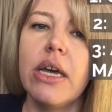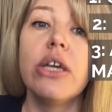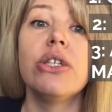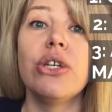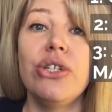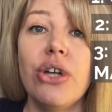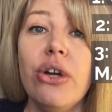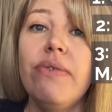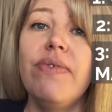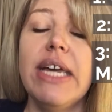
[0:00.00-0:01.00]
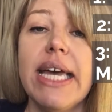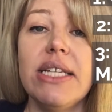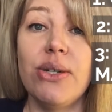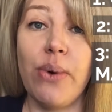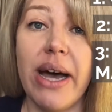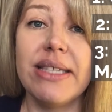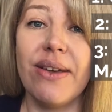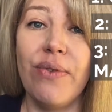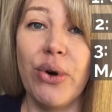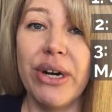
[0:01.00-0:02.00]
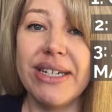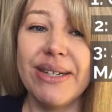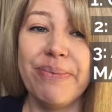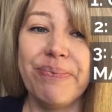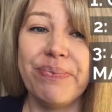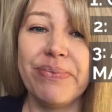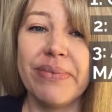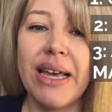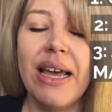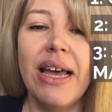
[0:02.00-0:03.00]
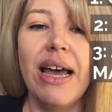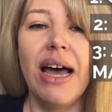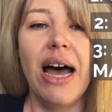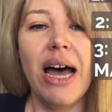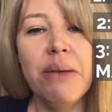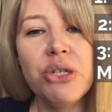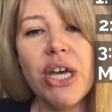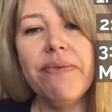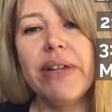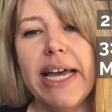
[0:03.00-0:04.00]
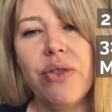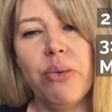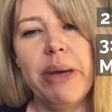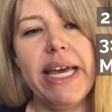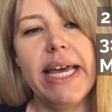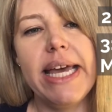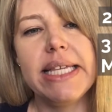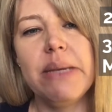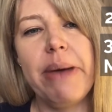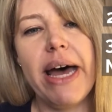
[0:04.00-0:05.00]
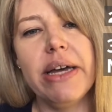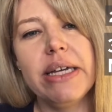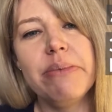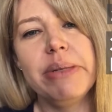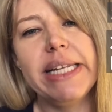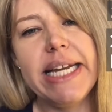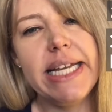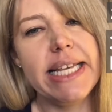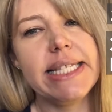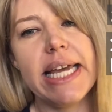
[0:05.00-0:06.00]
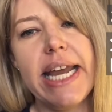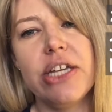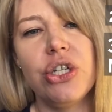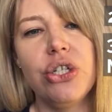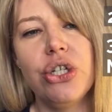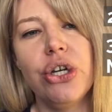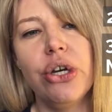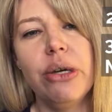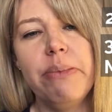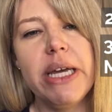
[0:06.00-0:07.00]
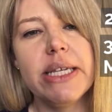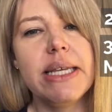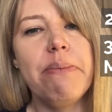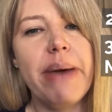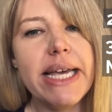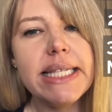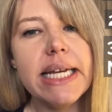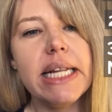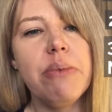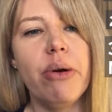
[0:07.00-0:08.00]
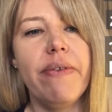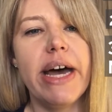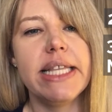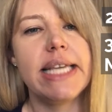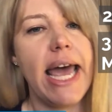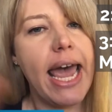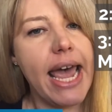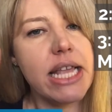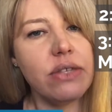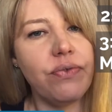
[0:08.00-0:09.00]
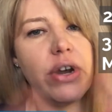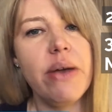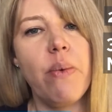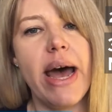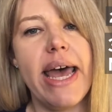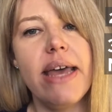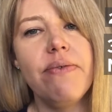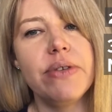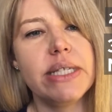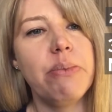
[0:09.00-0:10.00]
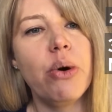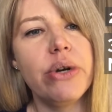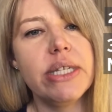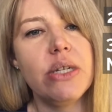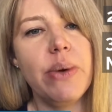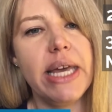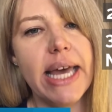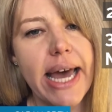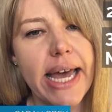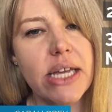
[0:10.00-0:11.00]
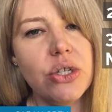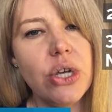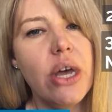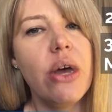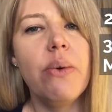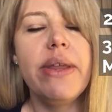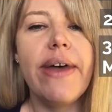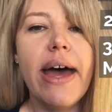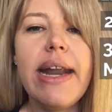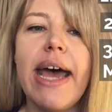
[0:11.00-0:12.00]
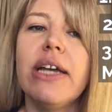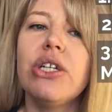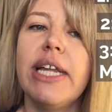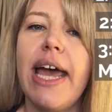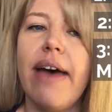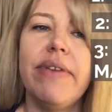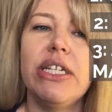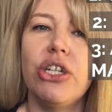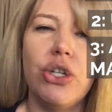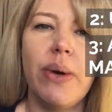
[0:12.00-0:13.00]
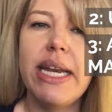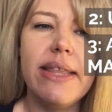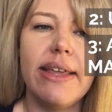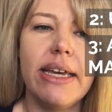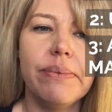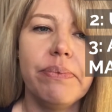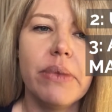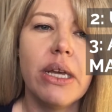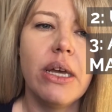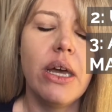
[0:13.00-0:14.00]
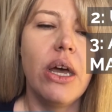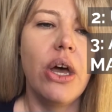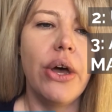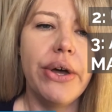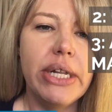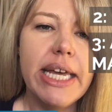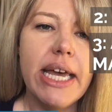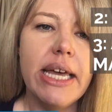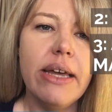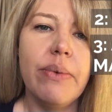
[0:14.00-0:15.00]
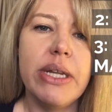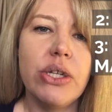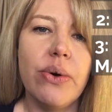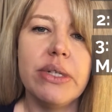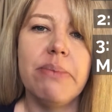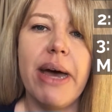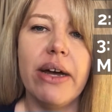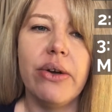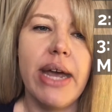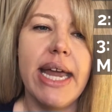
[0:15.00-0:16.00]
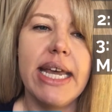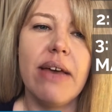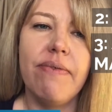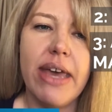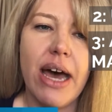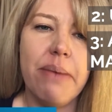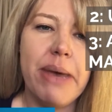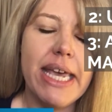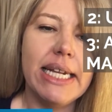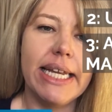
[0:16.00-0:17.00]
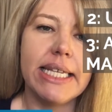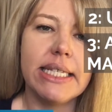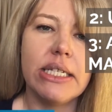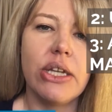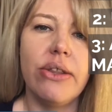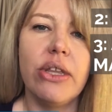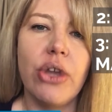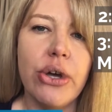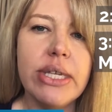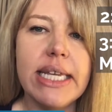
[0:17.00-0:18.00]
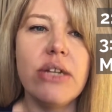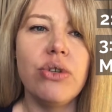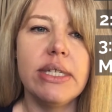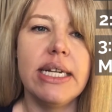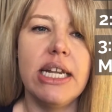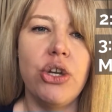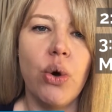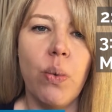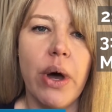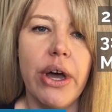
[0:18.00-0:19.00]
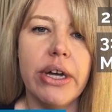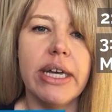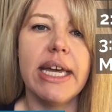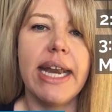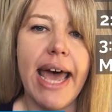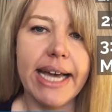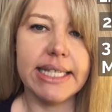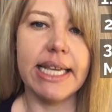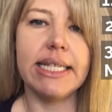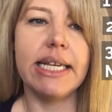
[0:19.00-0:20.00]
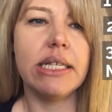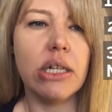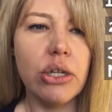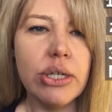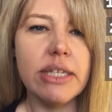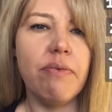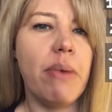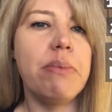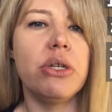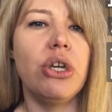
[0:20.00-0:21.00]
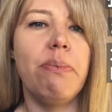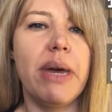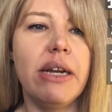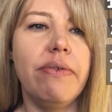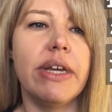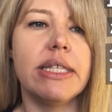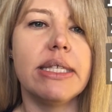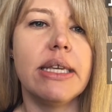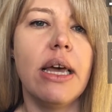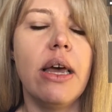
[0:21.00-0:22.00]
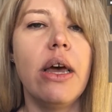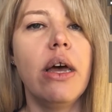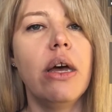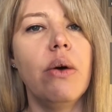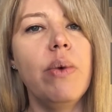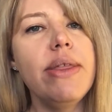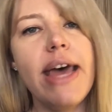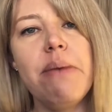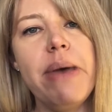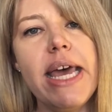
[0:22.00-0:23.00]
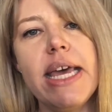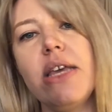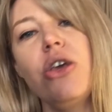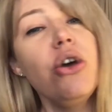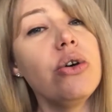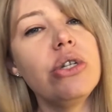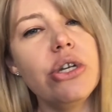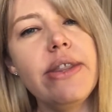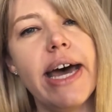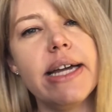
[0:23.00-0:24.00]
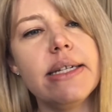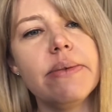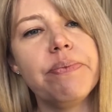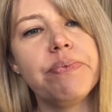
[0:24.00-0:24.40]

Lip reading: So don't forget to ask for it. Armchair Philanthropy is about completing this connection too, because it basically provides a hands-free way for supporters to engage without actually having to do anything. Earlier, we talked about creating a VIP list so that those interested in your work can access exclusive membership benefits. With AP, you could do that.